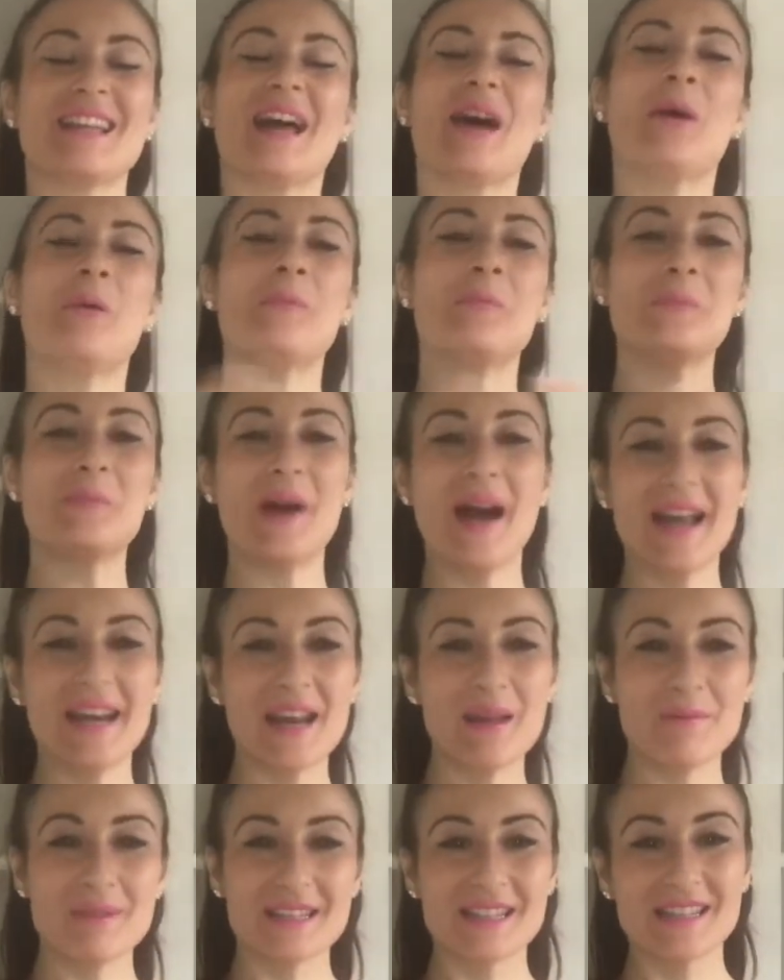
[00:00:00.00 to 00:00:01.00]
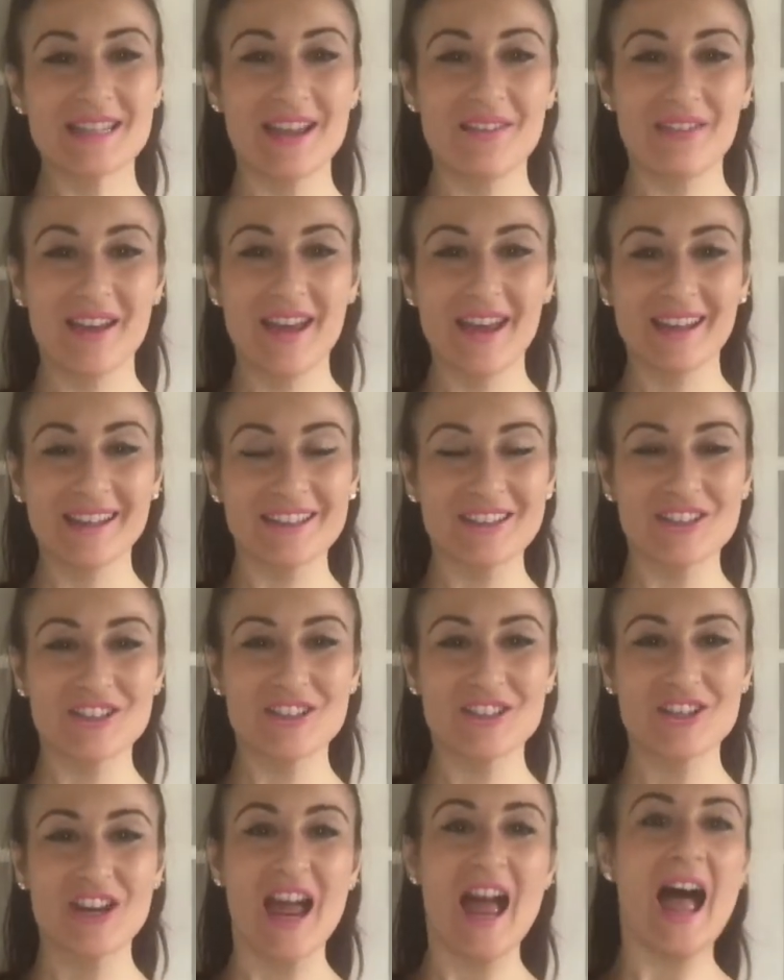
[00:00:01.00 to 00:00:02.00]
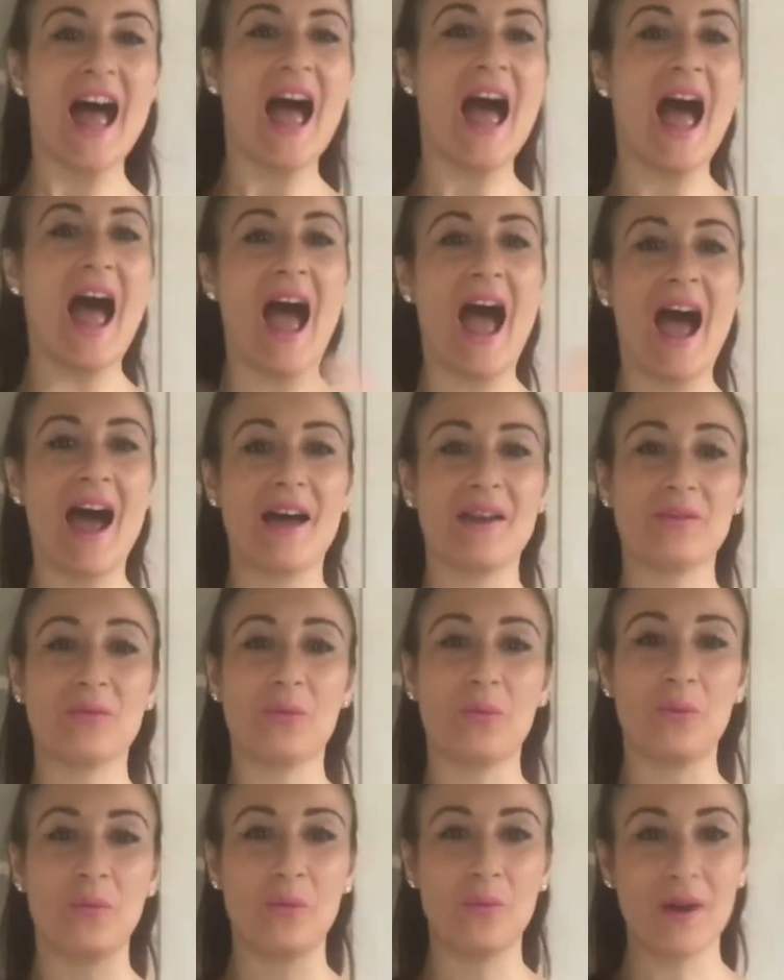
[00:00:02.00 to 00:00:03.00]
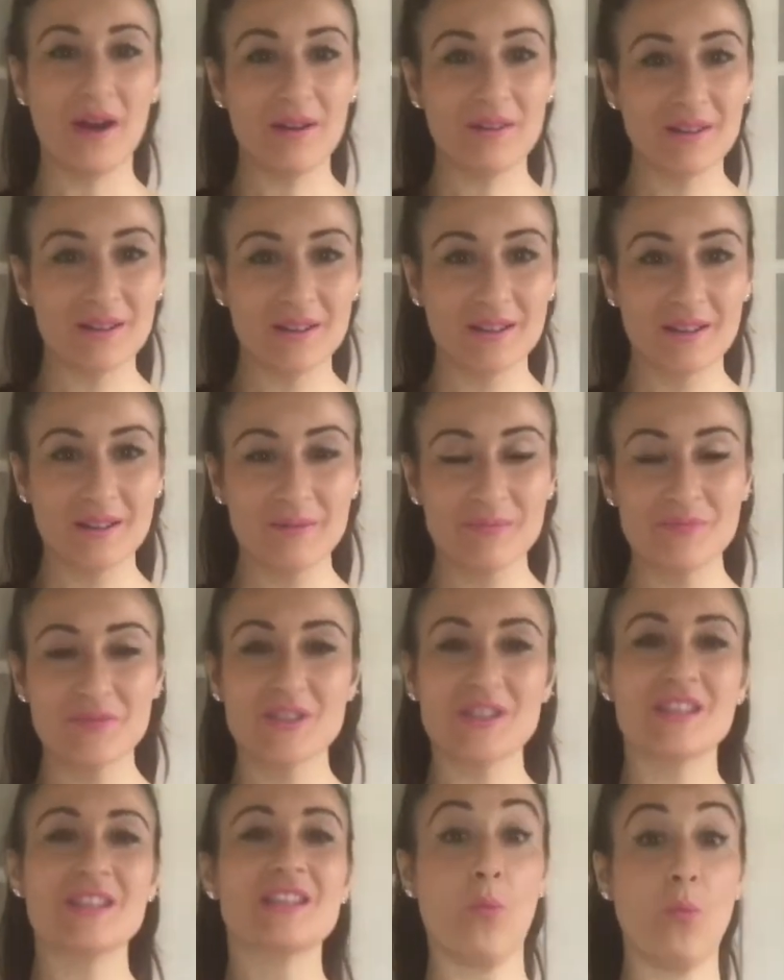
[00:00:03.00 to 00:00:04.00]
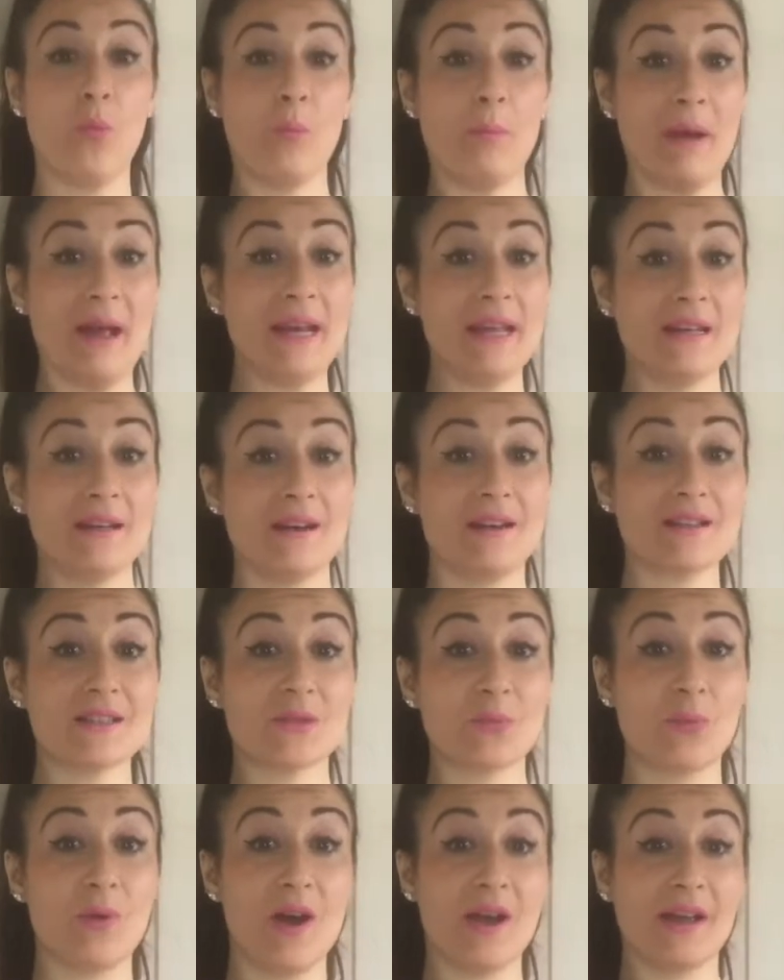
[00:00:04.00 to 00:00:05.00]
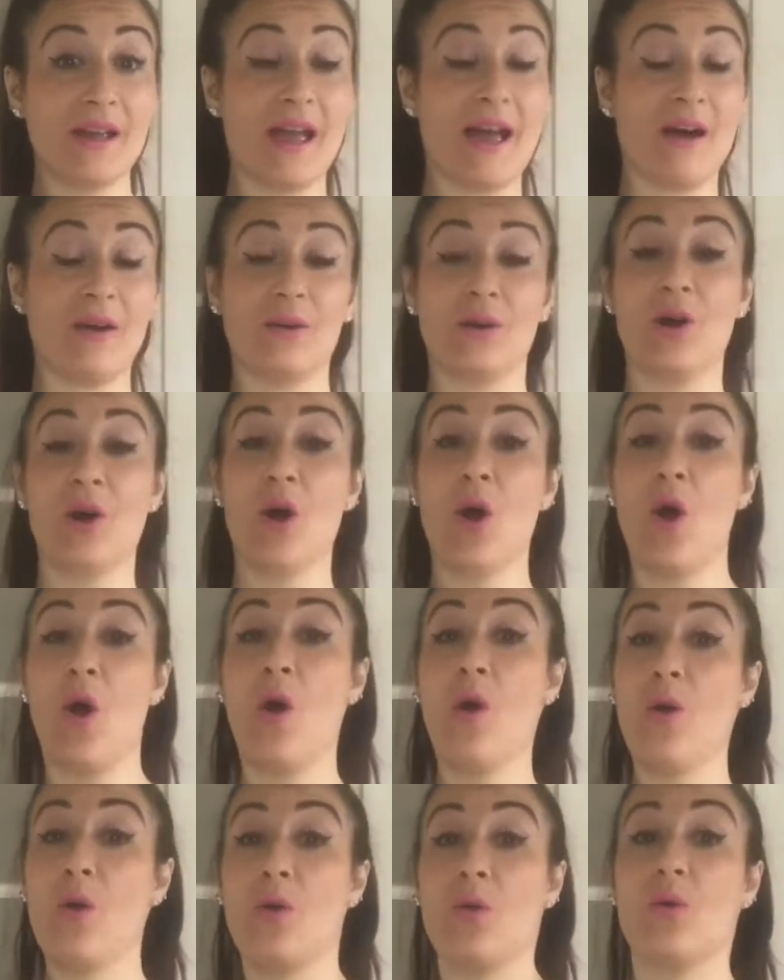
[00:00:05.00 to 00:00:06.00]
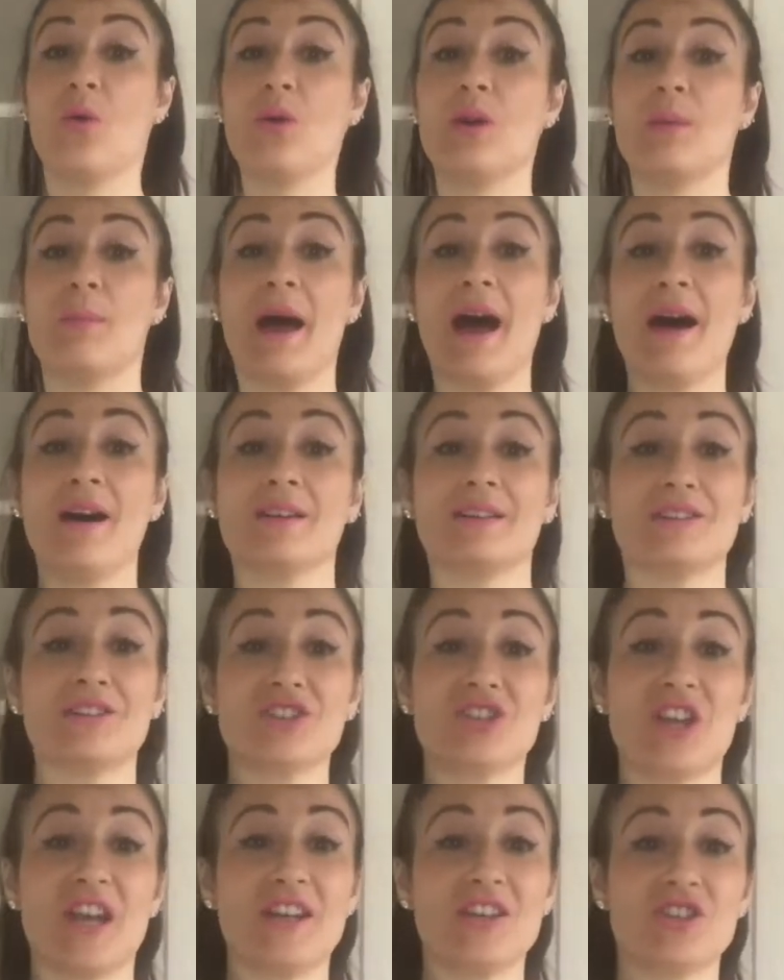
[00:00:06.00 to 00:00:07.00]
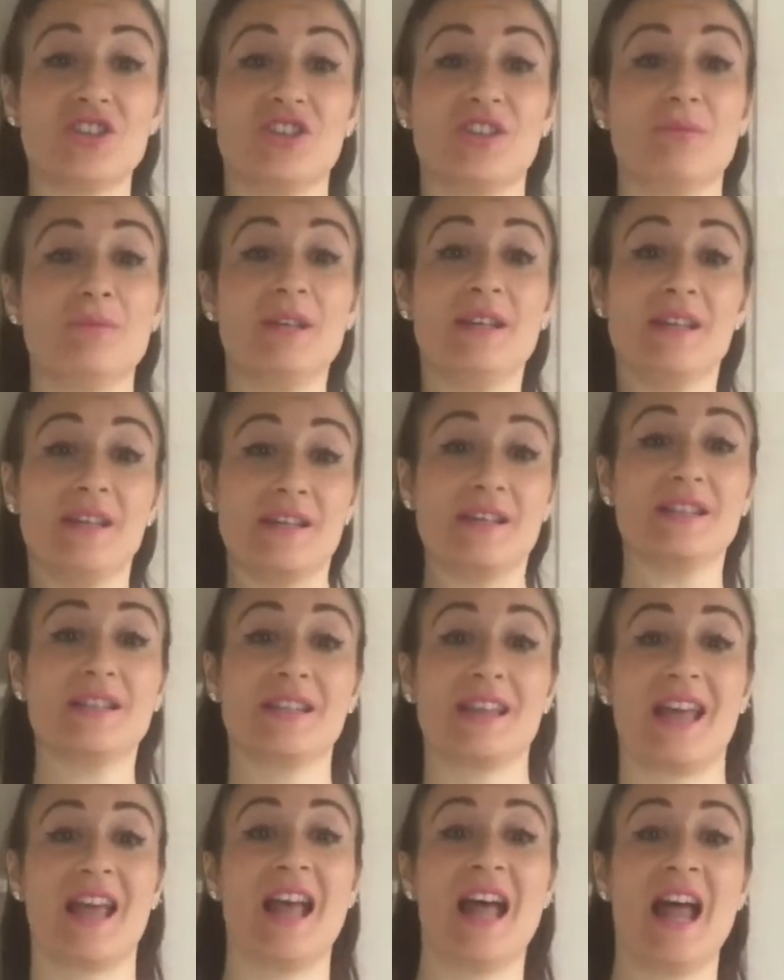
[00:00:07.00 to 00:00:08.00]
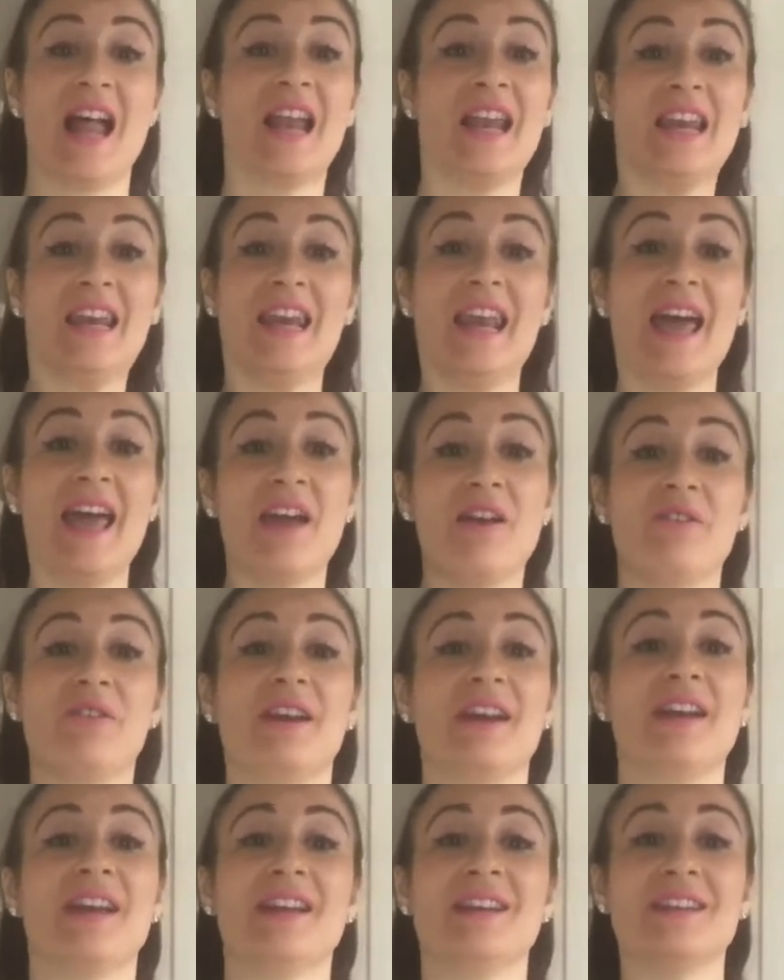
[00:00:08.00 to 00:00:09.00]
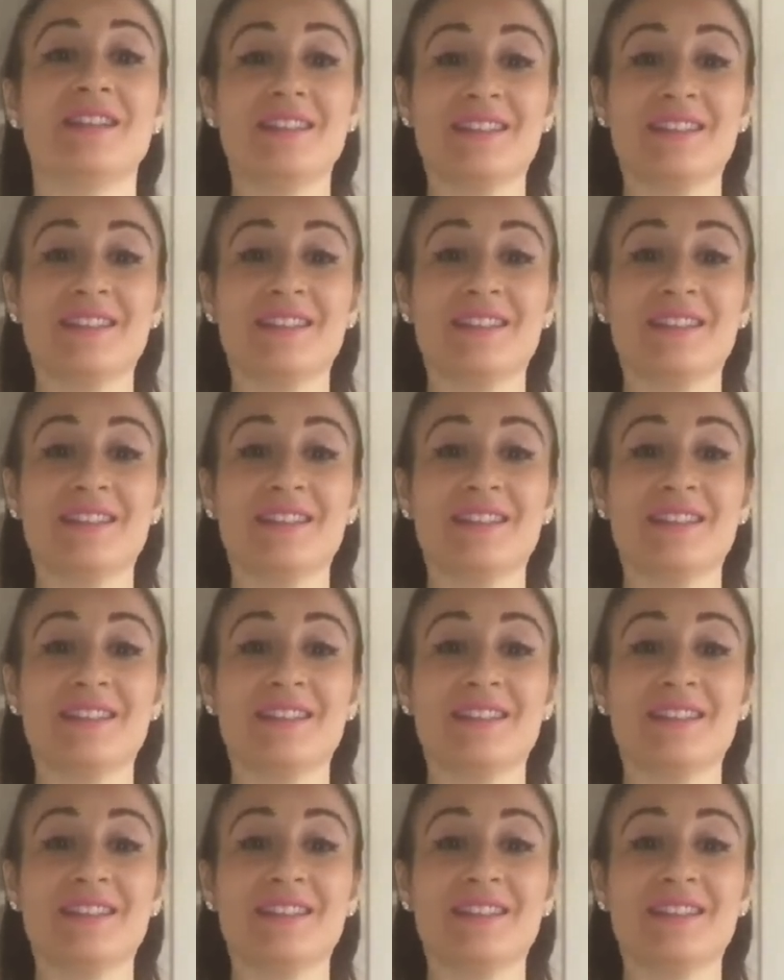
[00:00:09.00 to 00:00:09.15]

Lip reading: My name is Tevec and welcome to this belly dance workout all about chest shimmies, layering